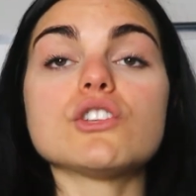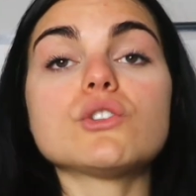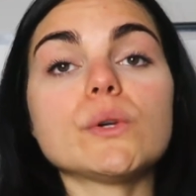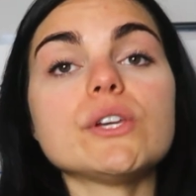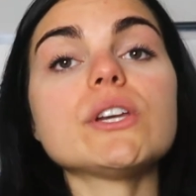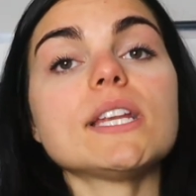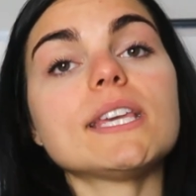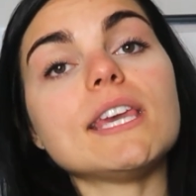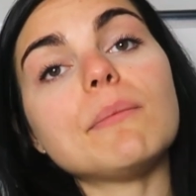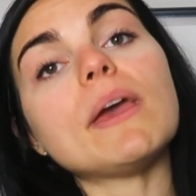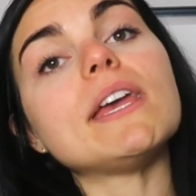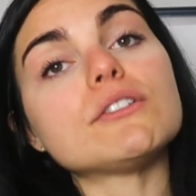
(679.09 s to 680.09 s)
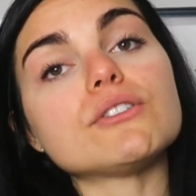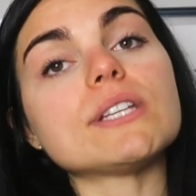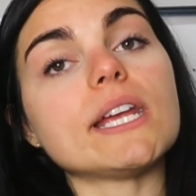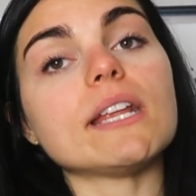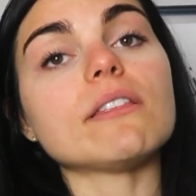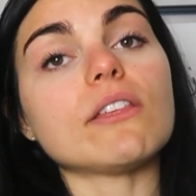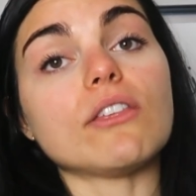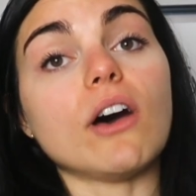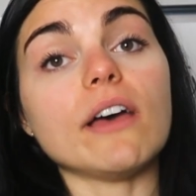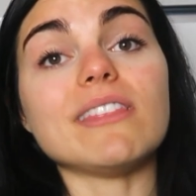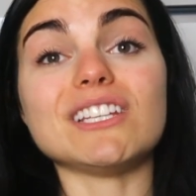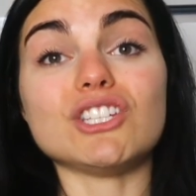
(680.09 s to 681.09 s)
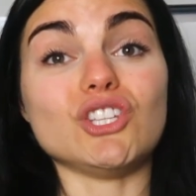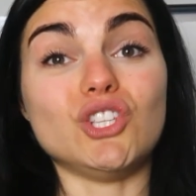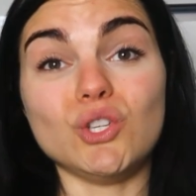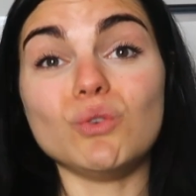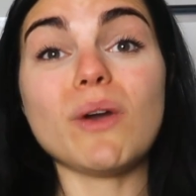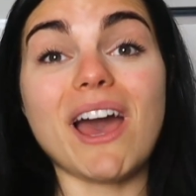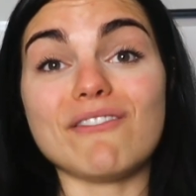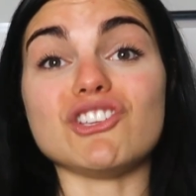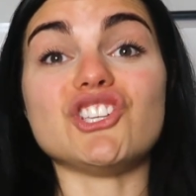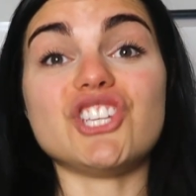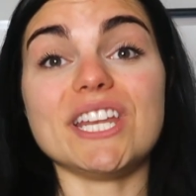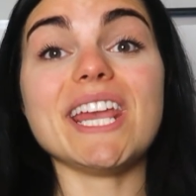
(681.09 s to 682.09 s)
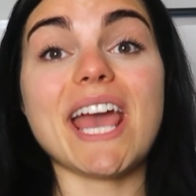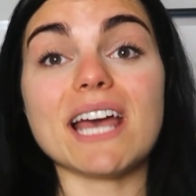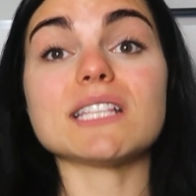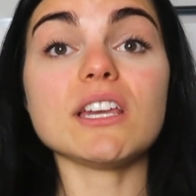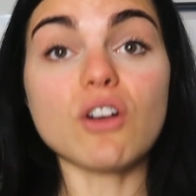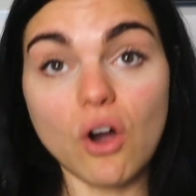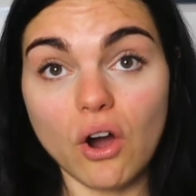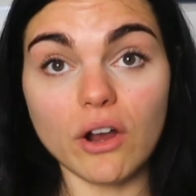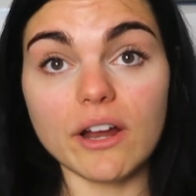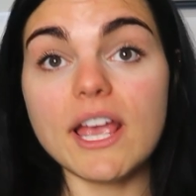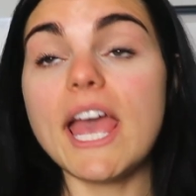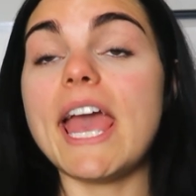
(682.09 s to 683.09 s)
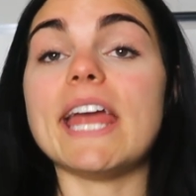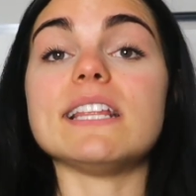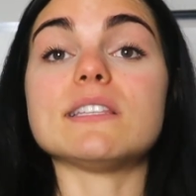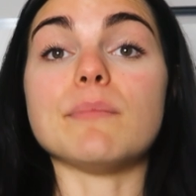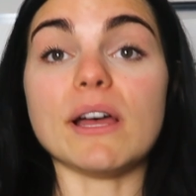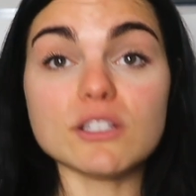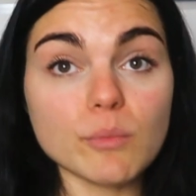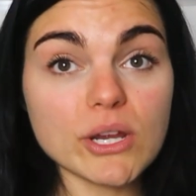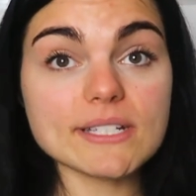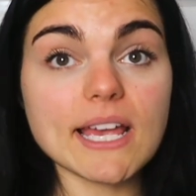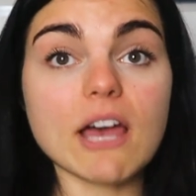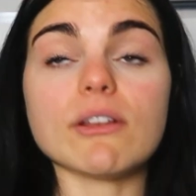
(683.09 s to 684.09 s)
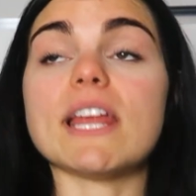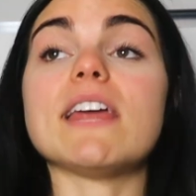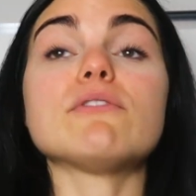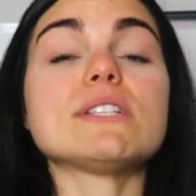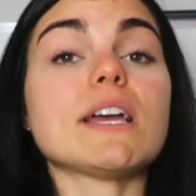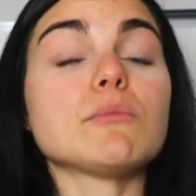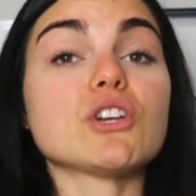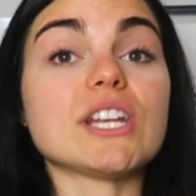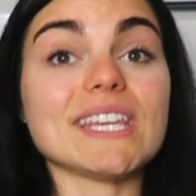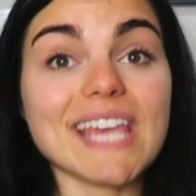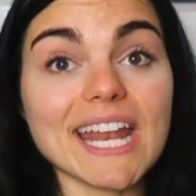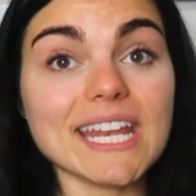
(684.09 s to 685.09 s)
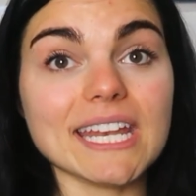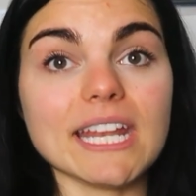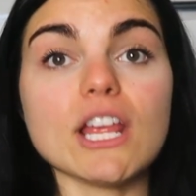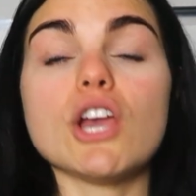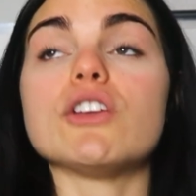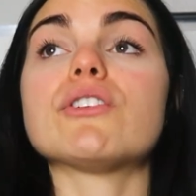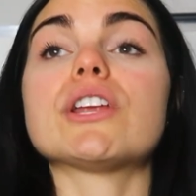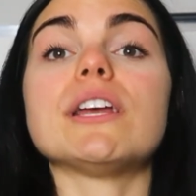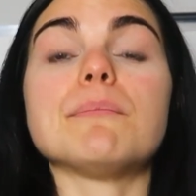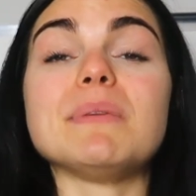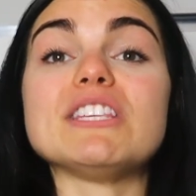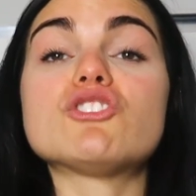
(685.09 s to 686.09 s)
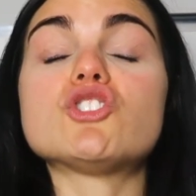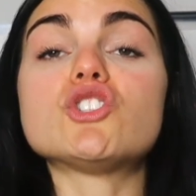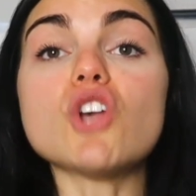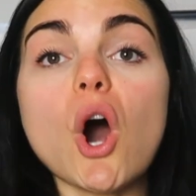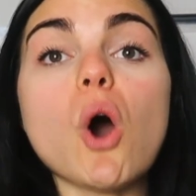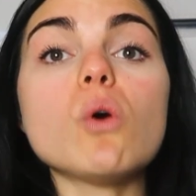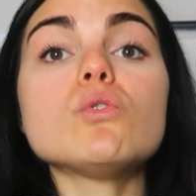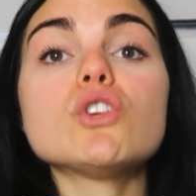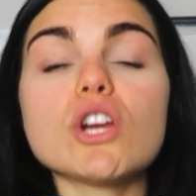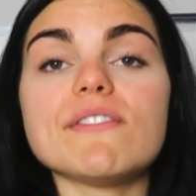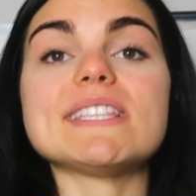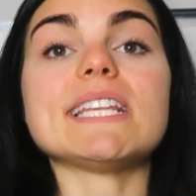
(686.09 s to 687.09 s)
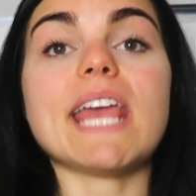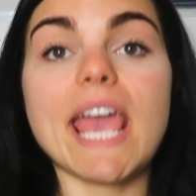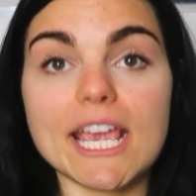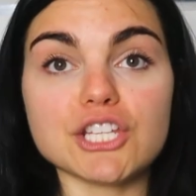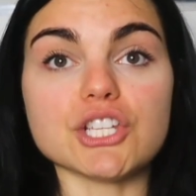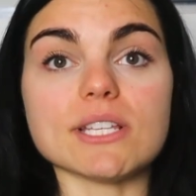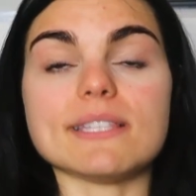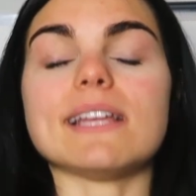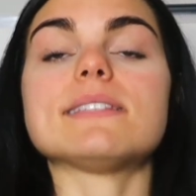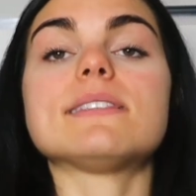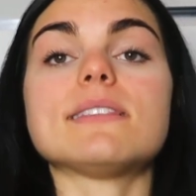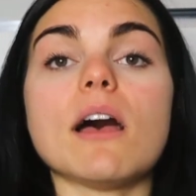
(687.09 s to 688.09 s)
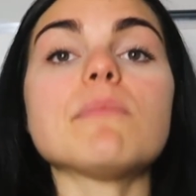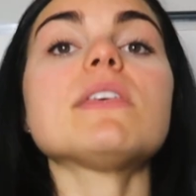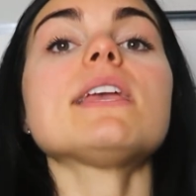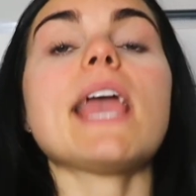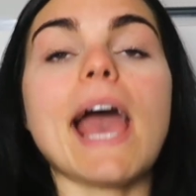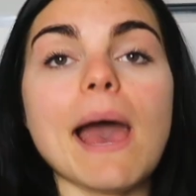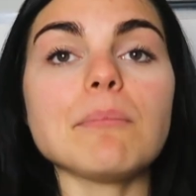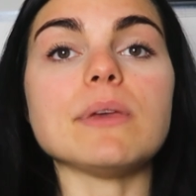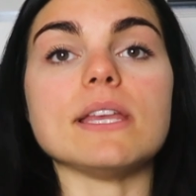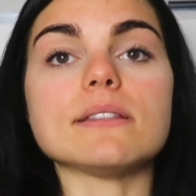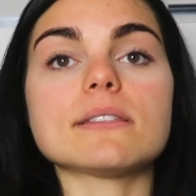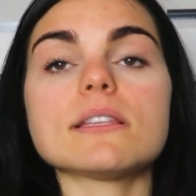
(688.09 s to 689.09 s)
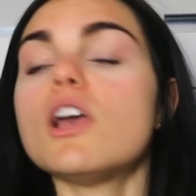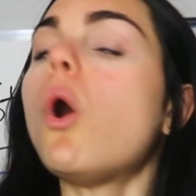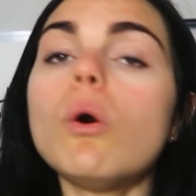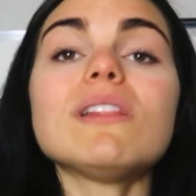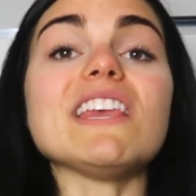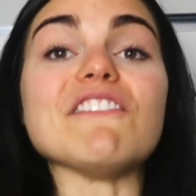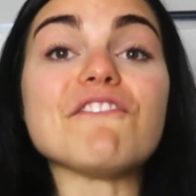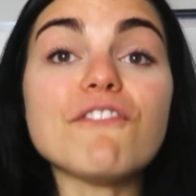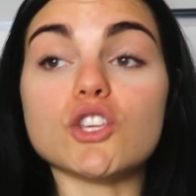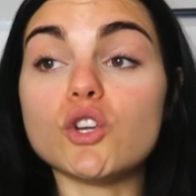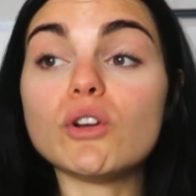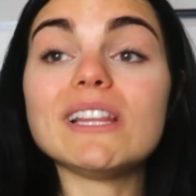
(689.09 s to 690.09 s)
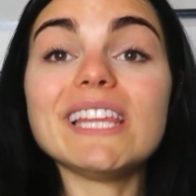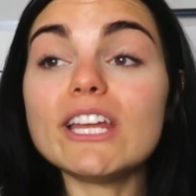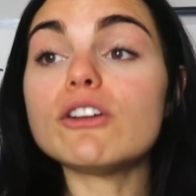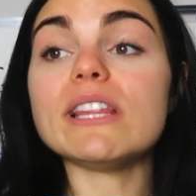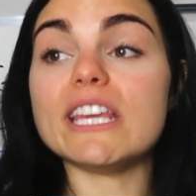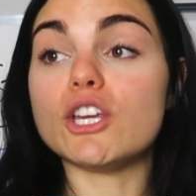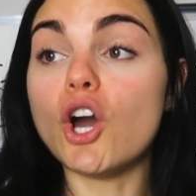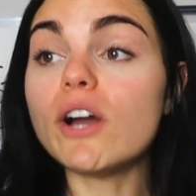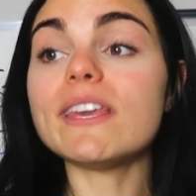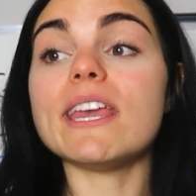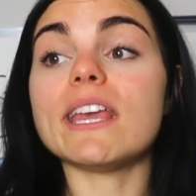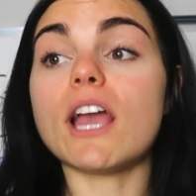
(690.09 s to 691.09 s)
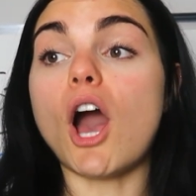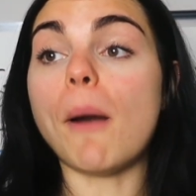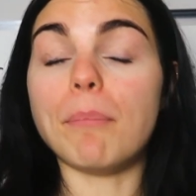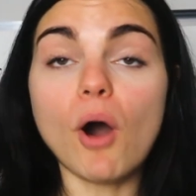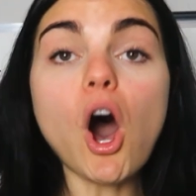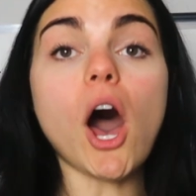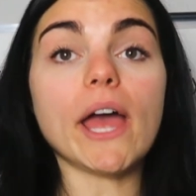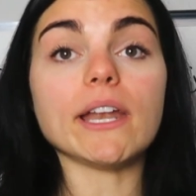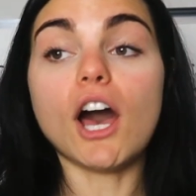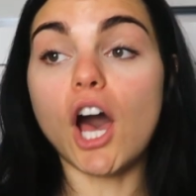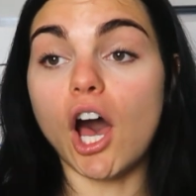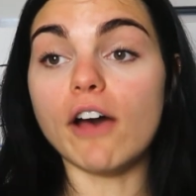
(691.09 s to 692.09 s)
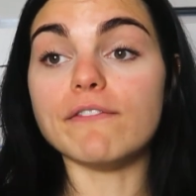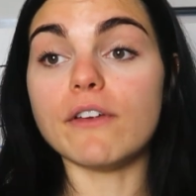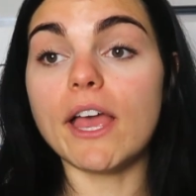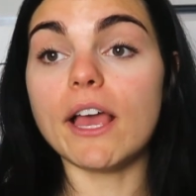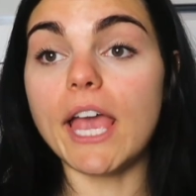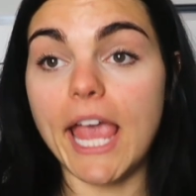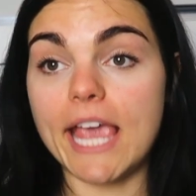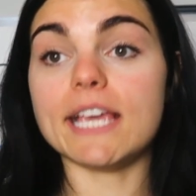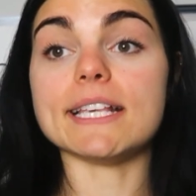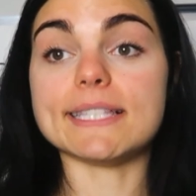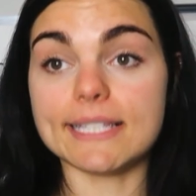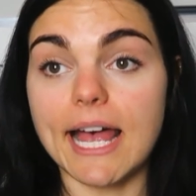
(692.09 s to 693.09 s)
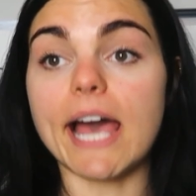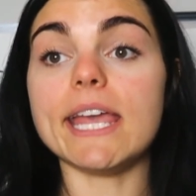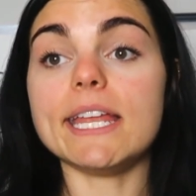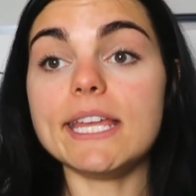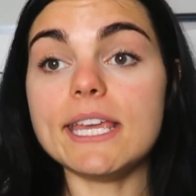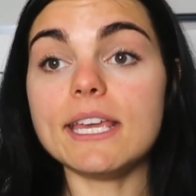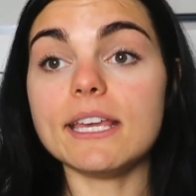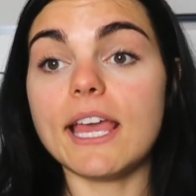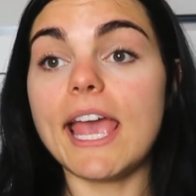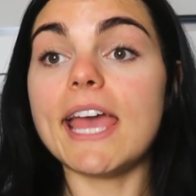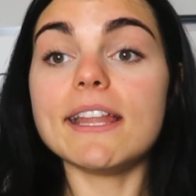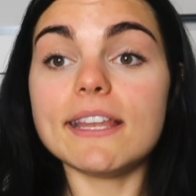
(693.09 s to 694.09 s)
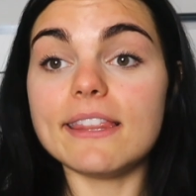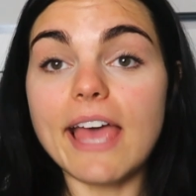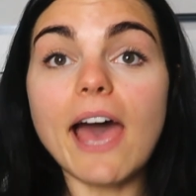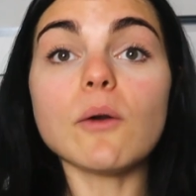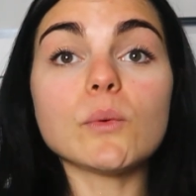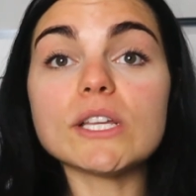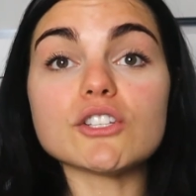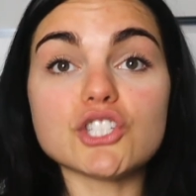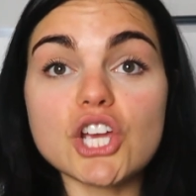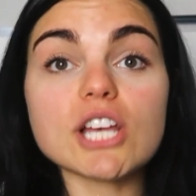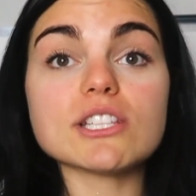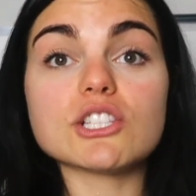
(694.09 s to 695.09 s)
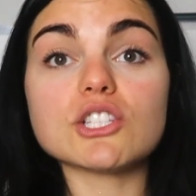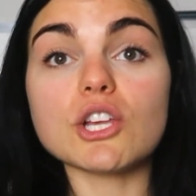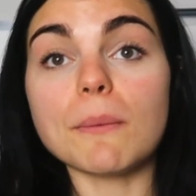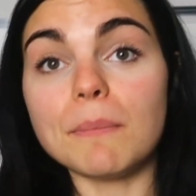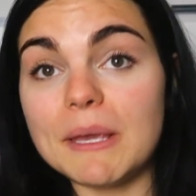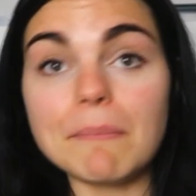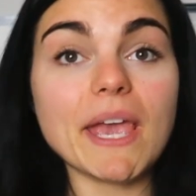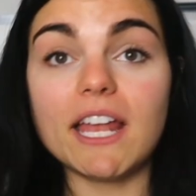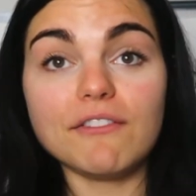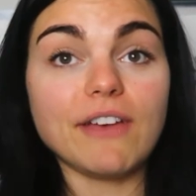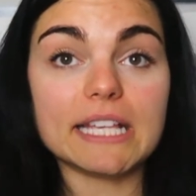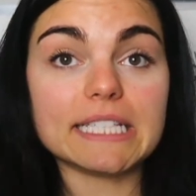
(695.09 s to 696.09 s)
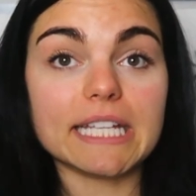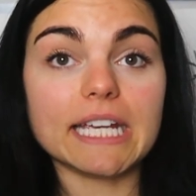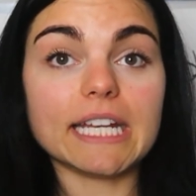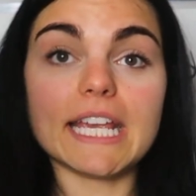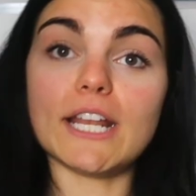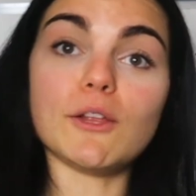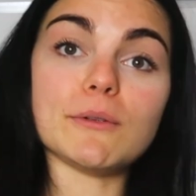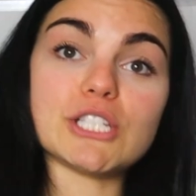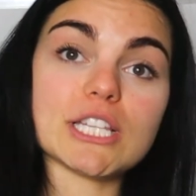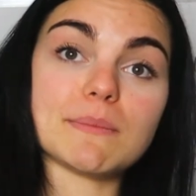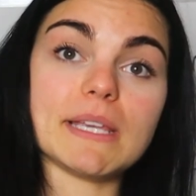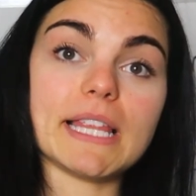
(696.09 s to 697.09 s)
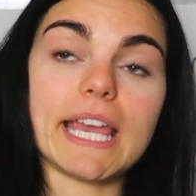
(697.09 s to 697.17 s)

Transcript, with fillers: So are you gonna keep entertaining the thought that you have a shitty ass car and it's about to break down and every time you're gonna get in it, you're gonna be so nervous and anxious that something happens. Holy you're literally cooking a pot of anxiety and that will just be manifested. It'll just be